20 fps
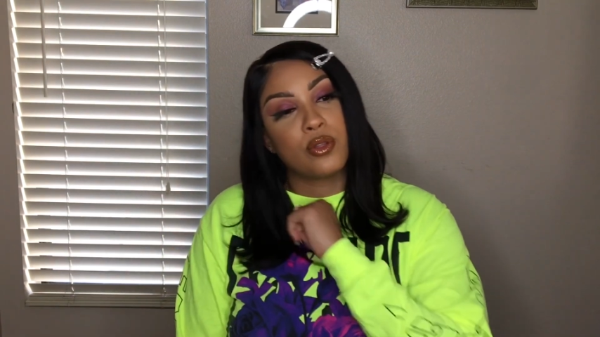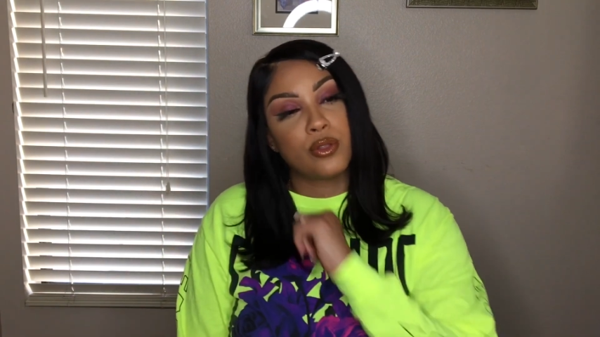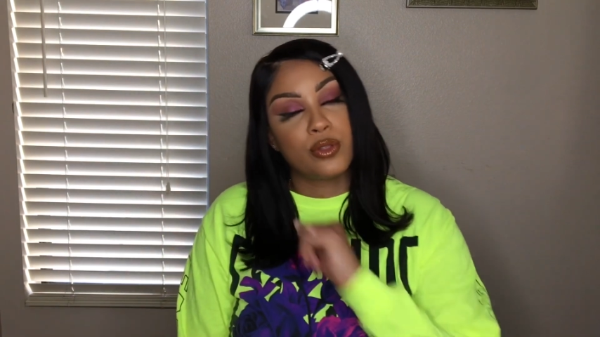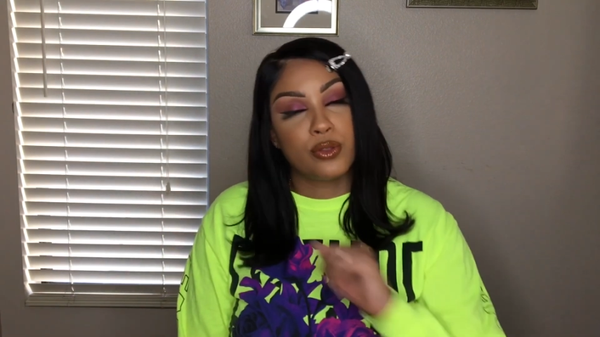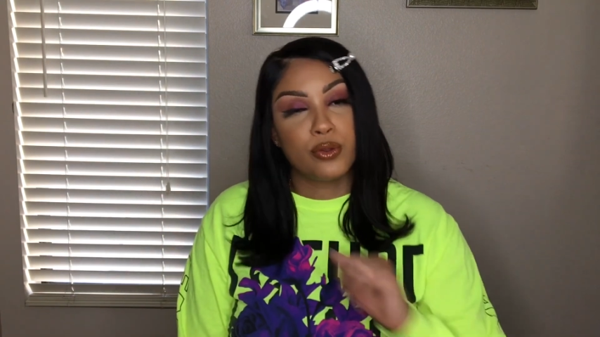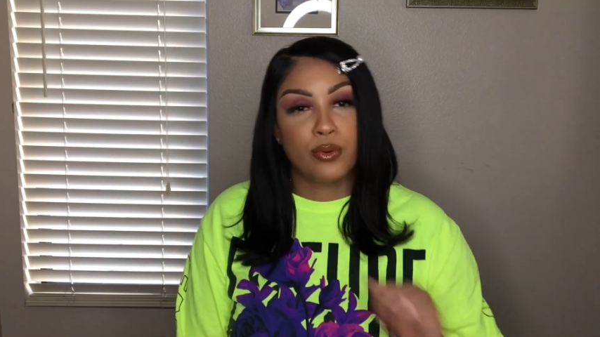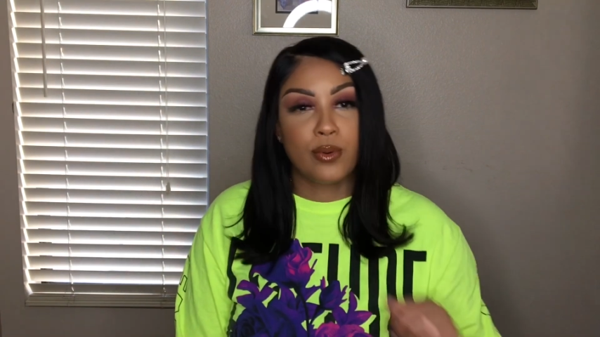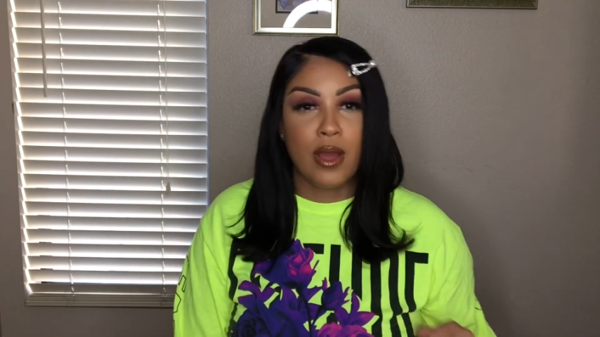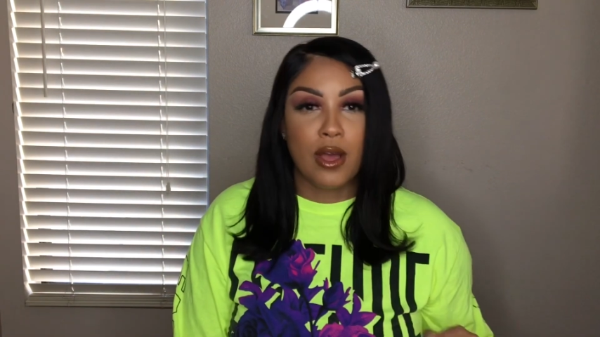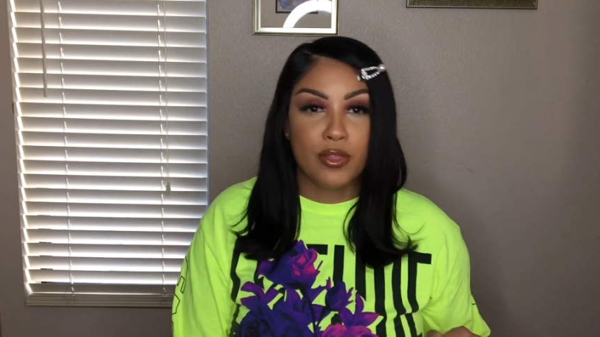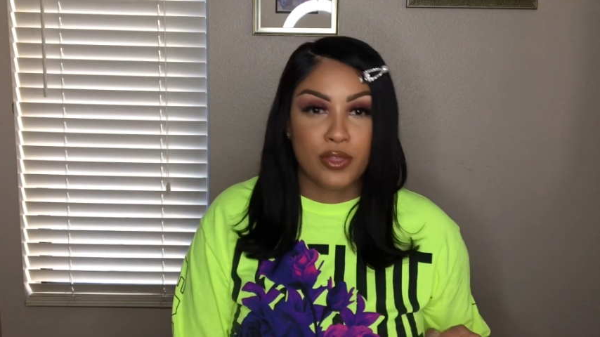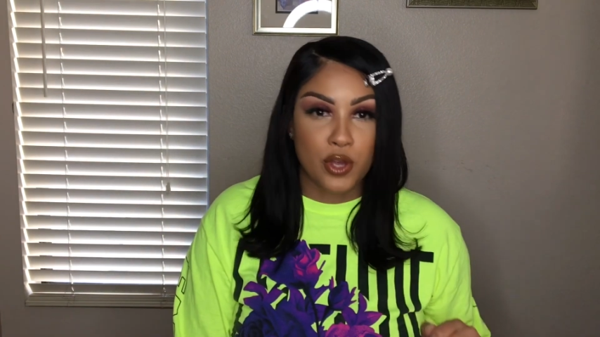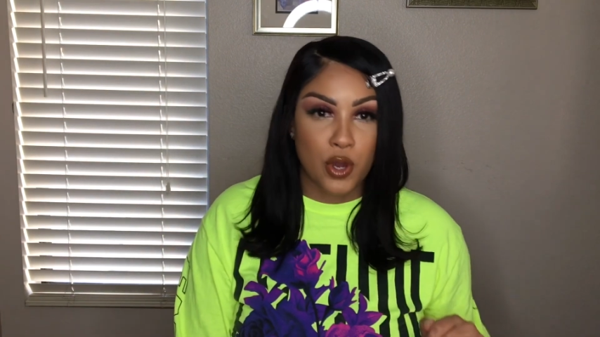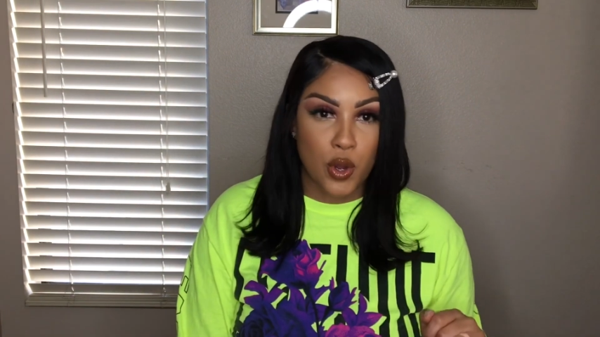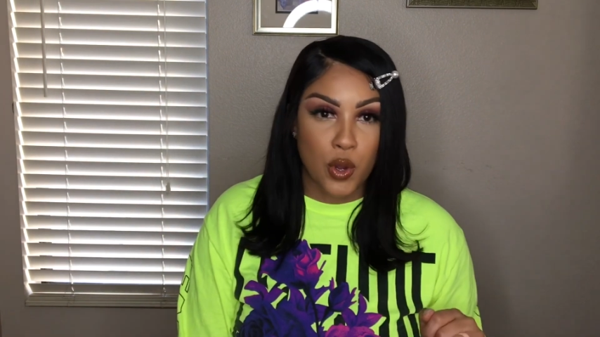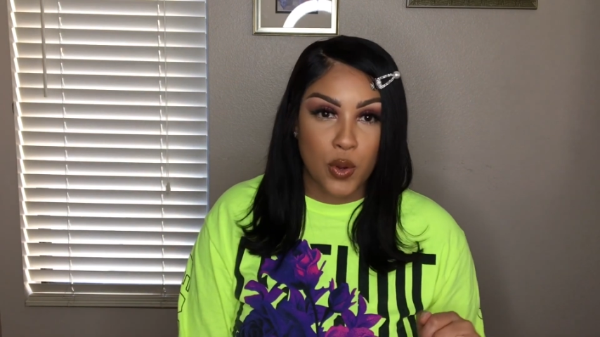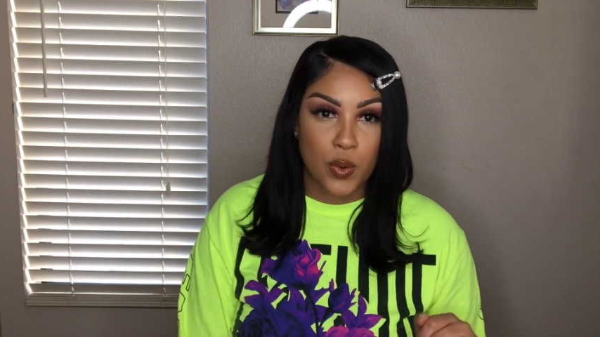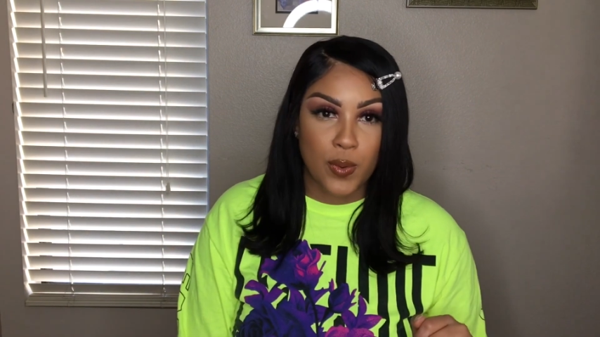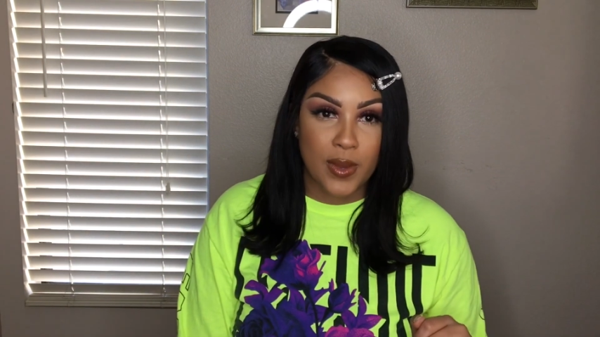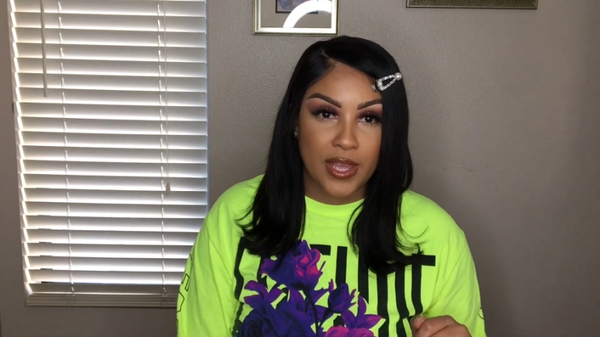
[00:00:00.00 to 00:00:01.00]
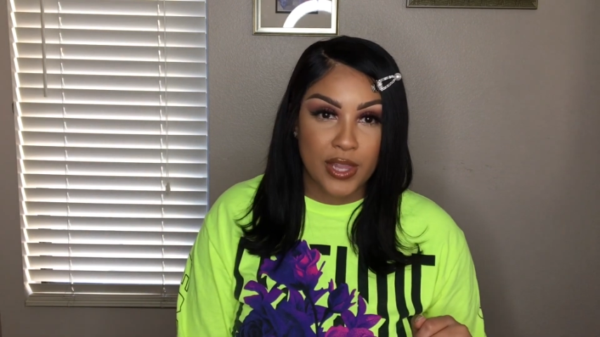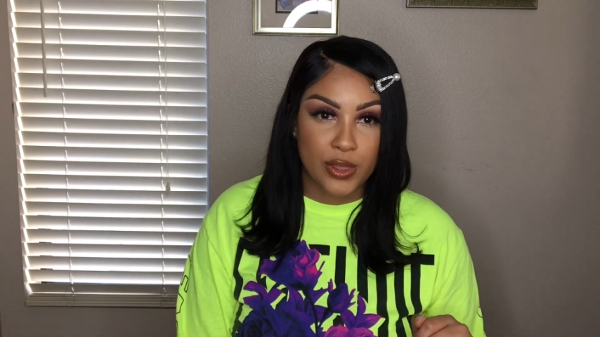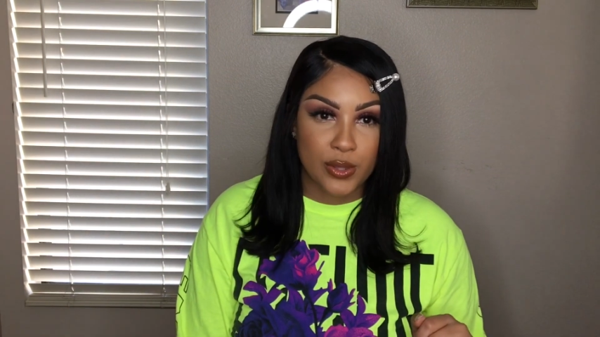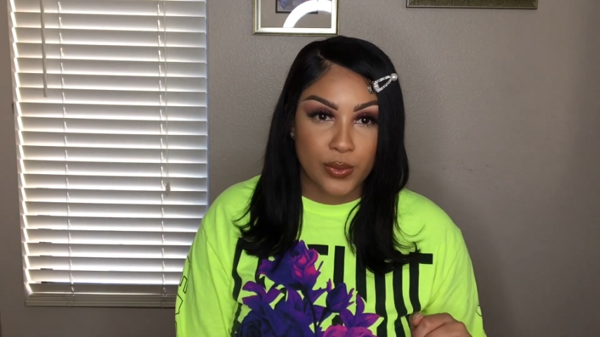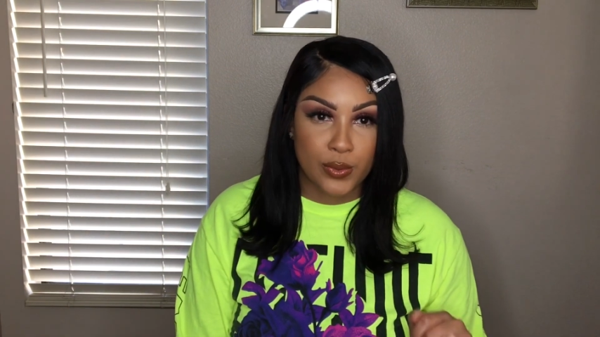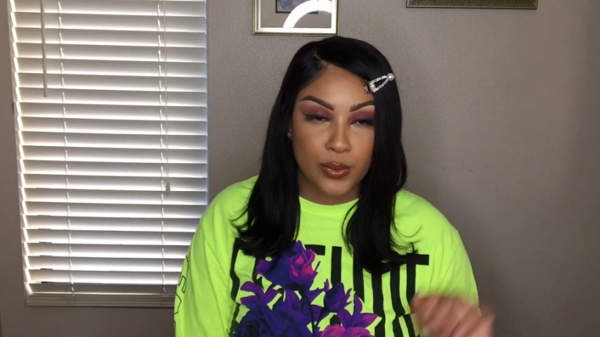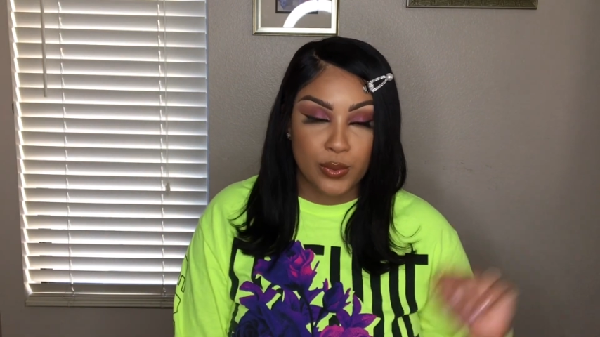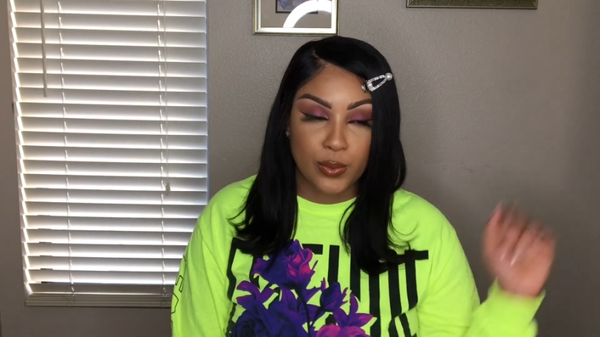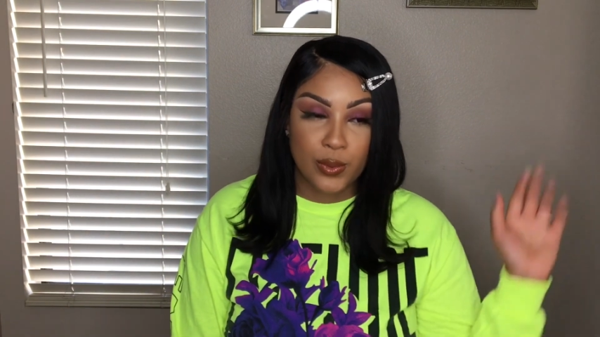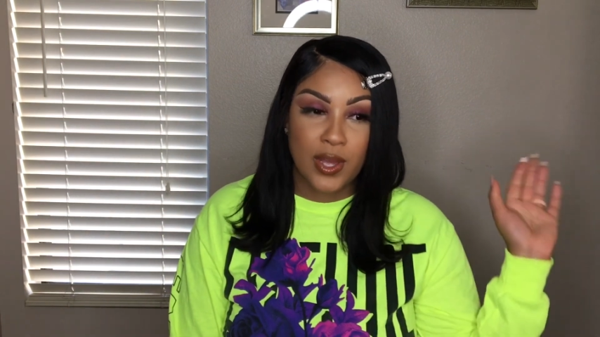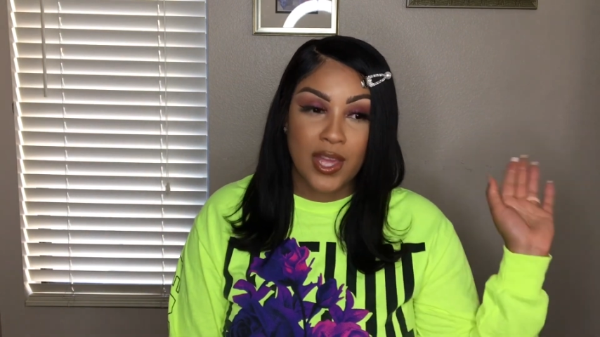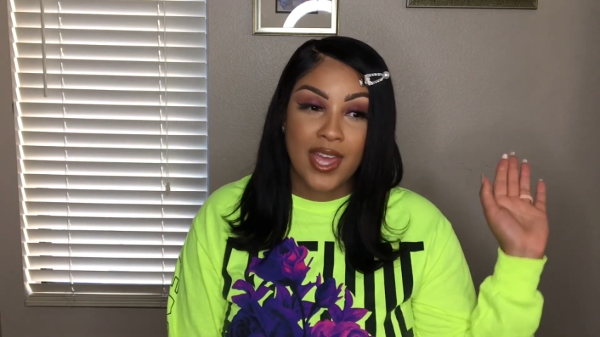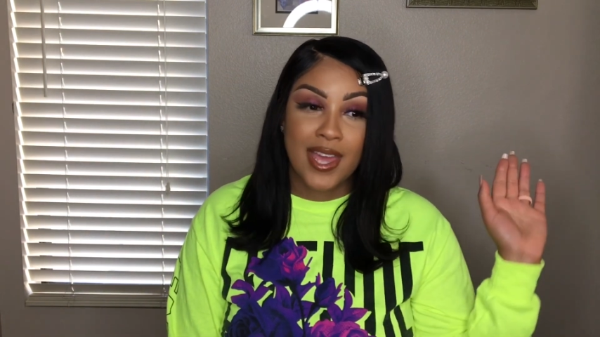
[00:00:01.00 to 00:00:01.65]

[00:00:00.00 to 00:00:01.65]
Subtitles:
throughout the whole way through